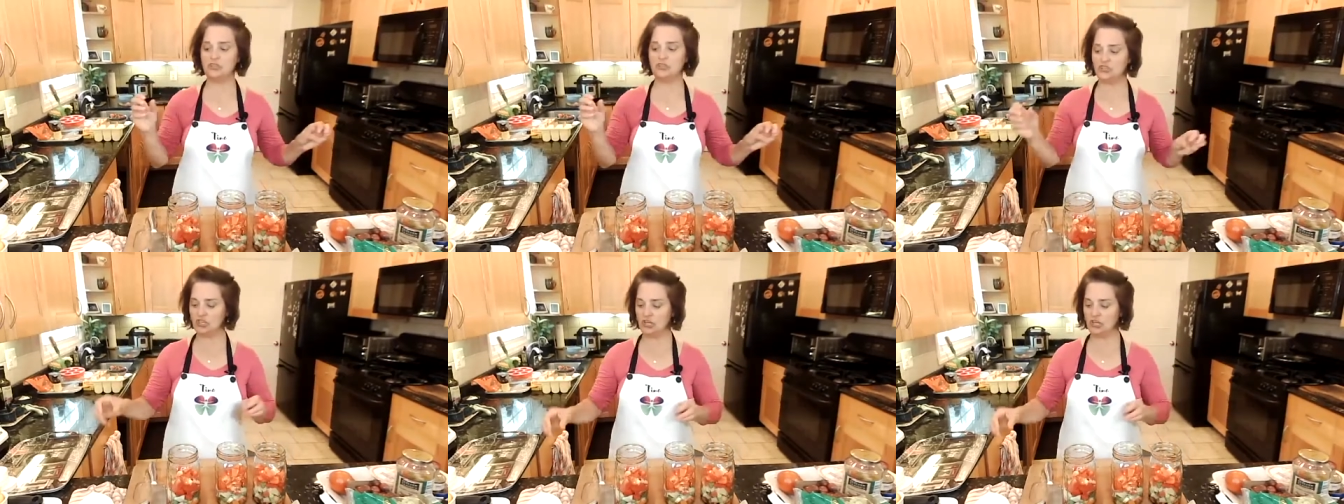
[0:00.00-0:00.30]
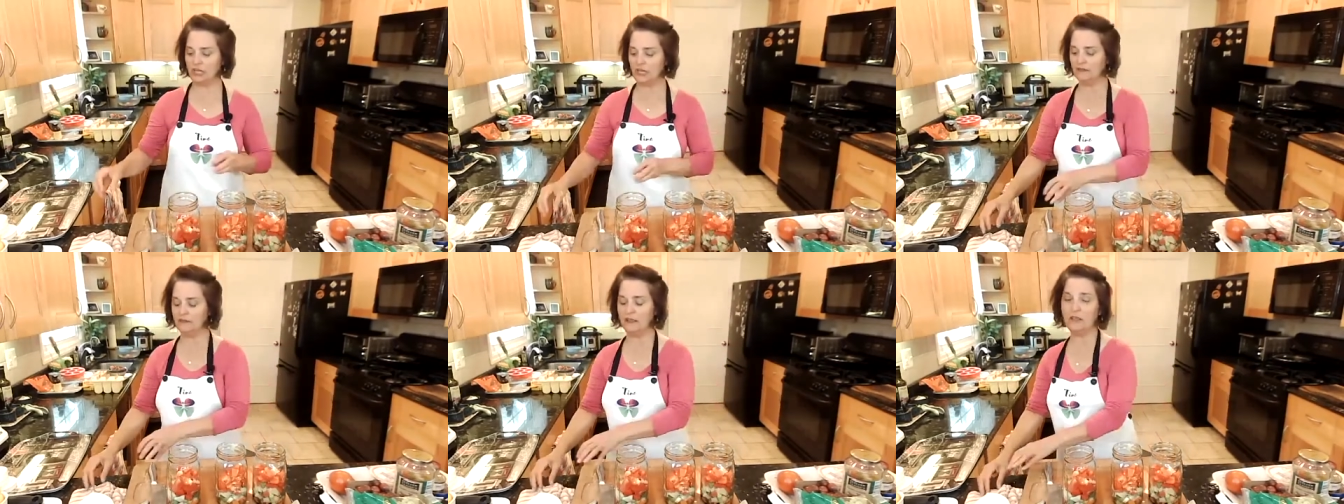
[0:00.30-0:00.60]

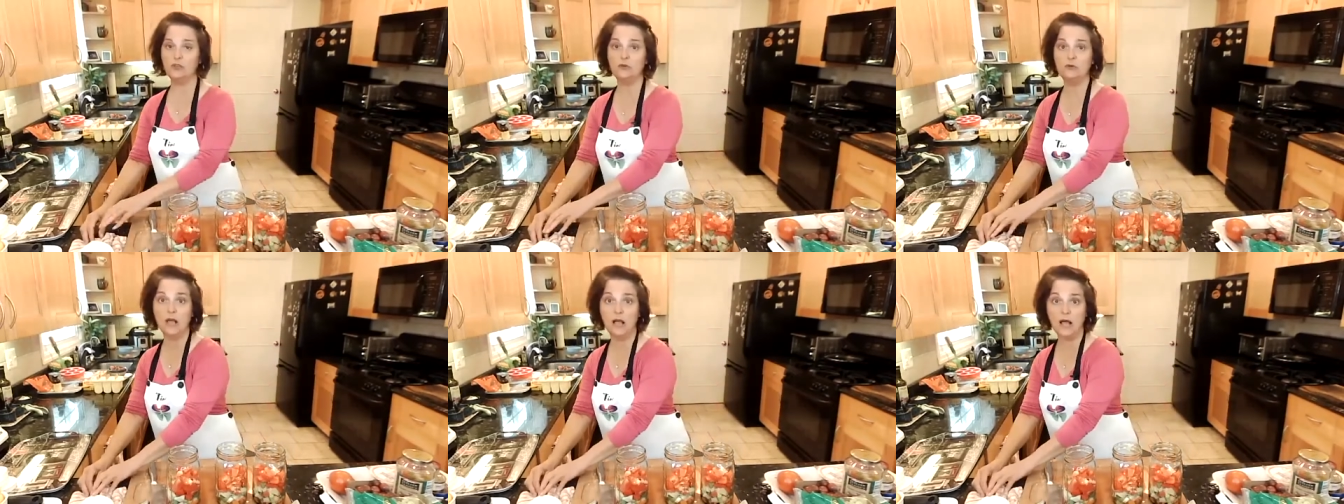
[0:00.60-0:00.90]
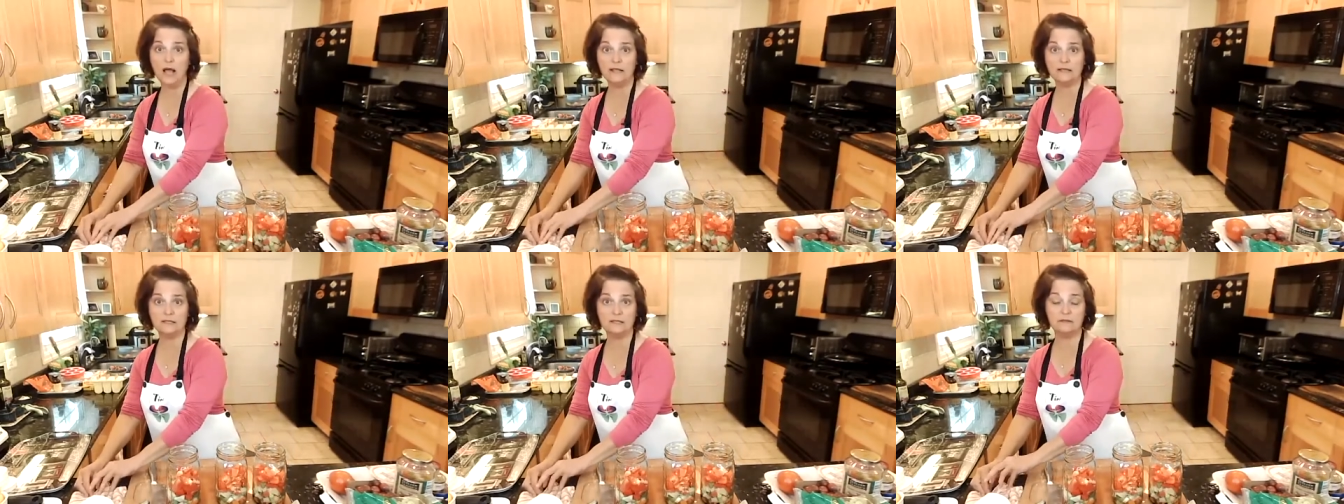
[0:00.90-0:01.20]
chicken that you
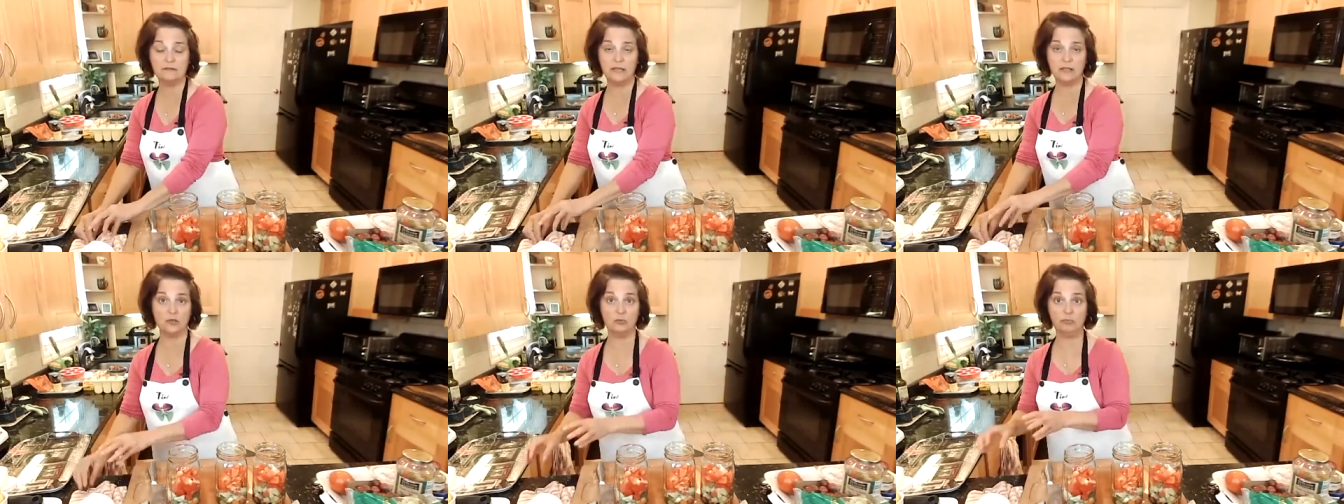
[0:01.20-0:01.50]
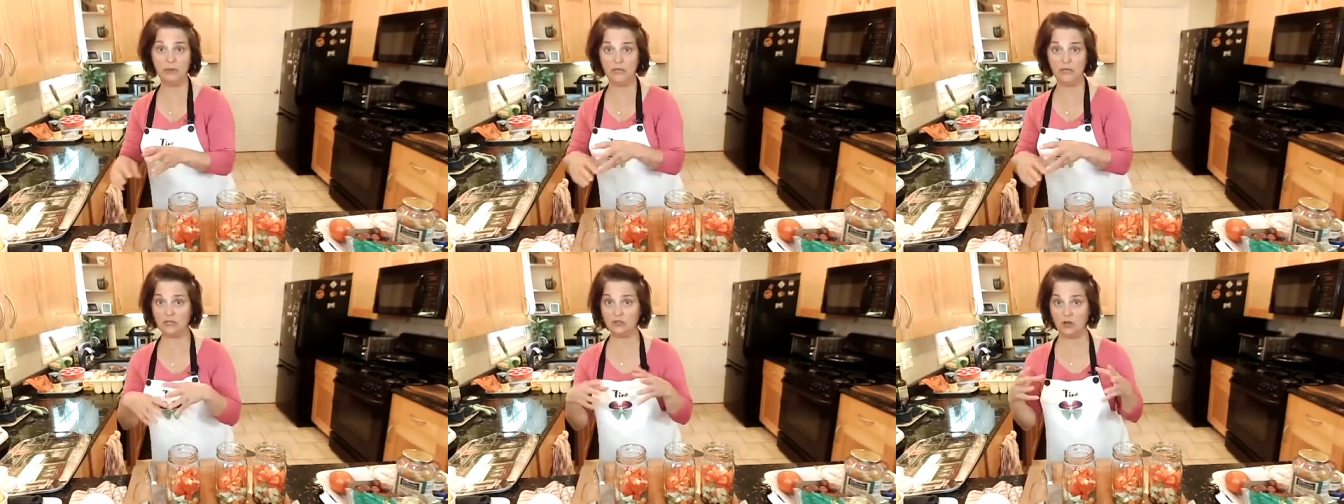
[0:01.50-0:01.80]
got that you
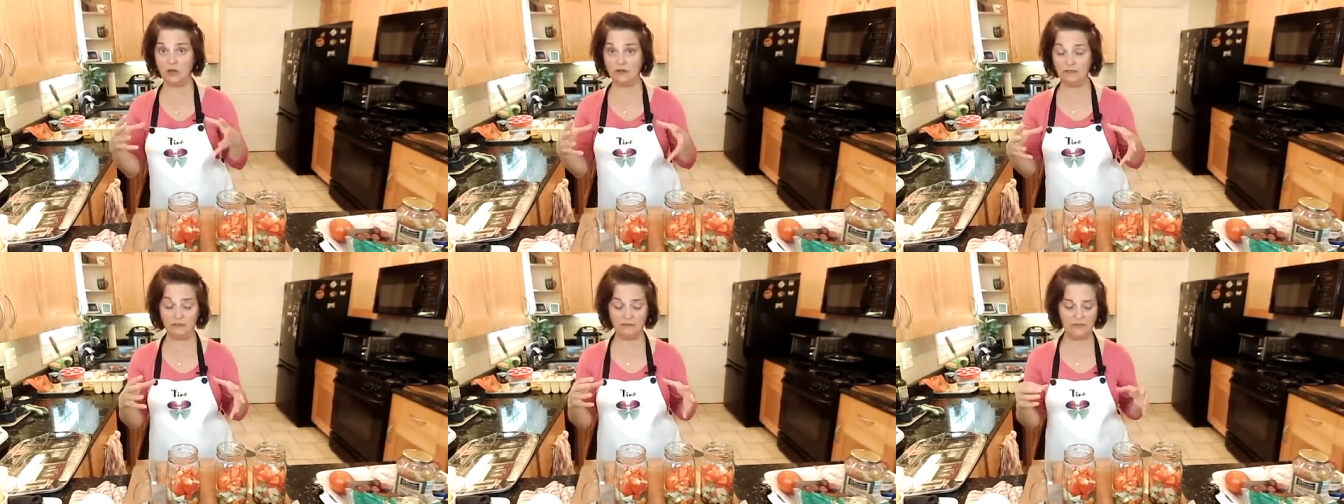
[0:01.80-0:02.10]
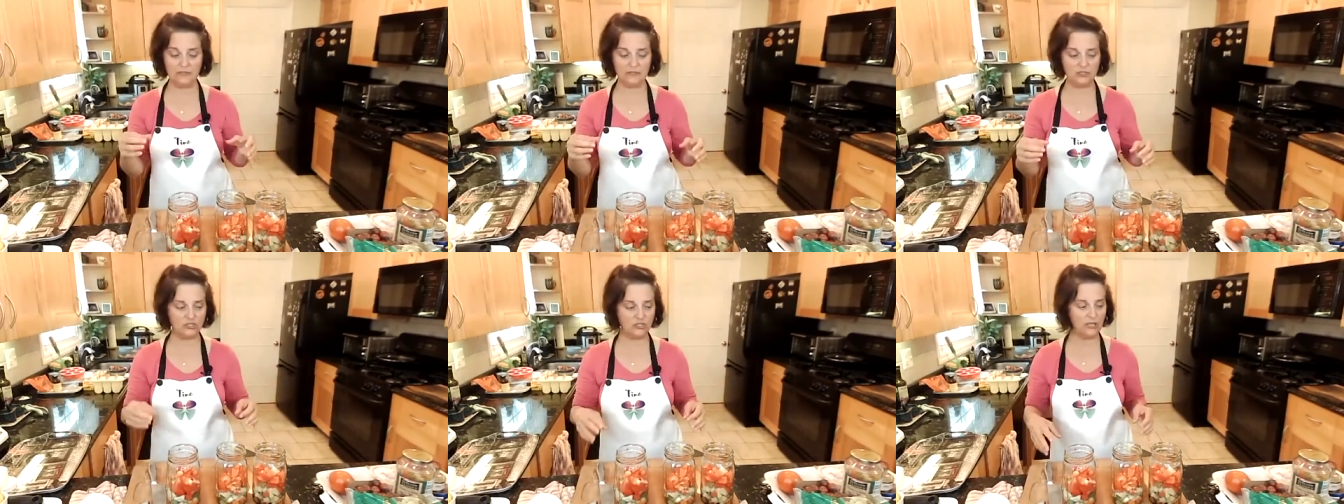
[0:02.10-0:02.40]
picked off of
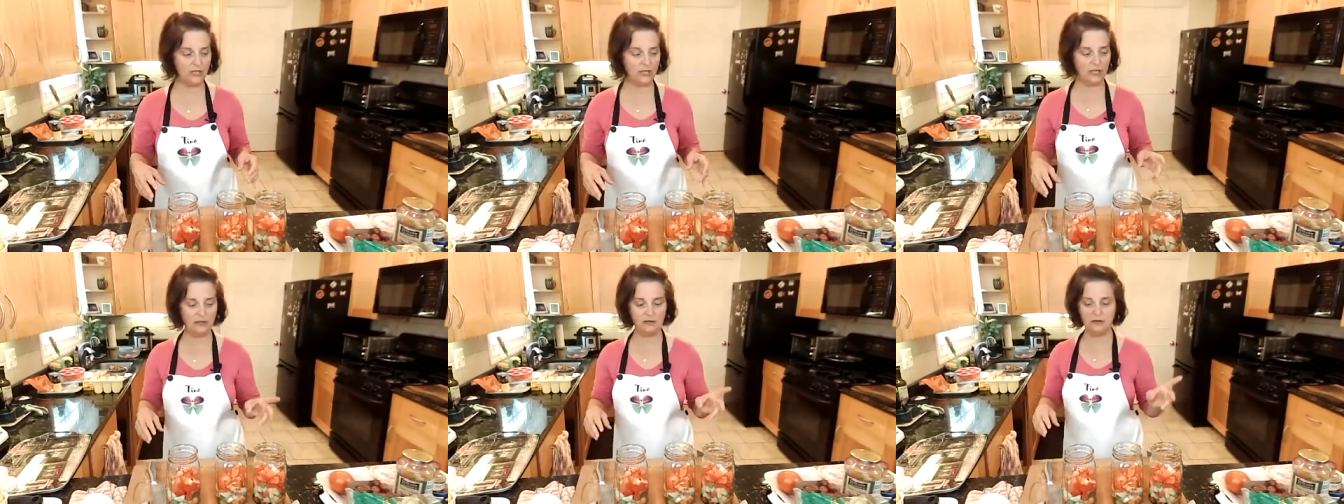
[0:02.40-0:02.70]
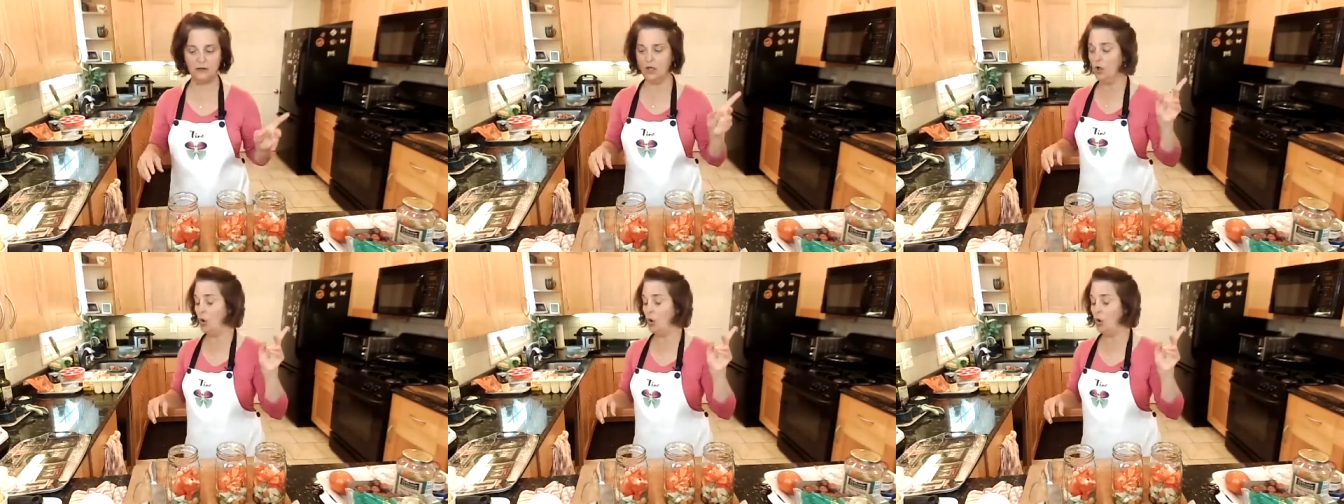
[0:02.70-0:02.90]
the chicken.